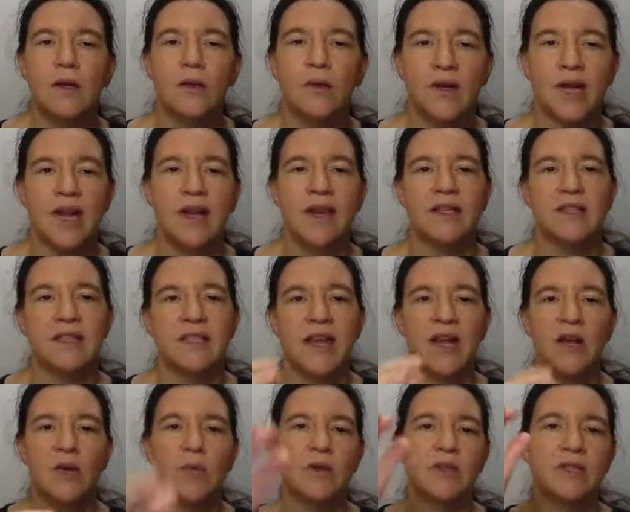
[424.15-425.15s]
Okay, let's
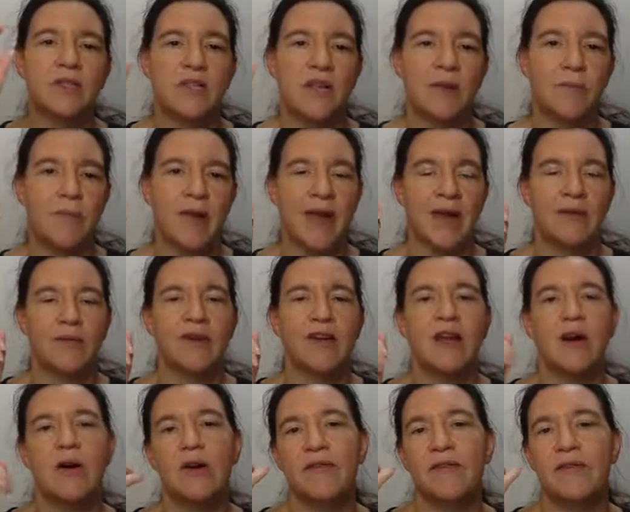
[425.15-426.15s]
take one step back. We
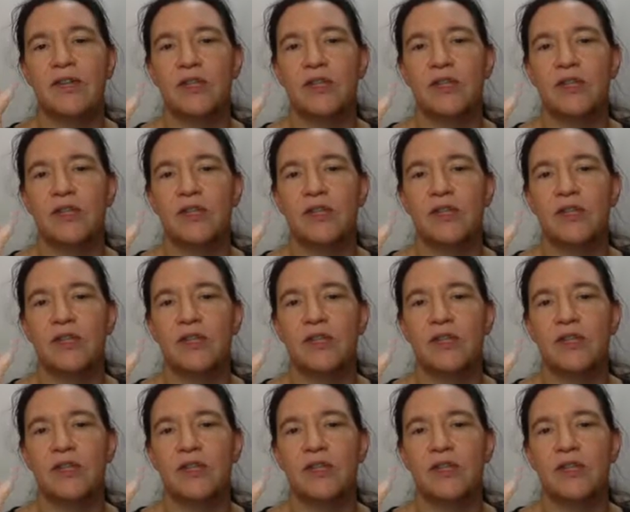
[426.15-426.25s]
now have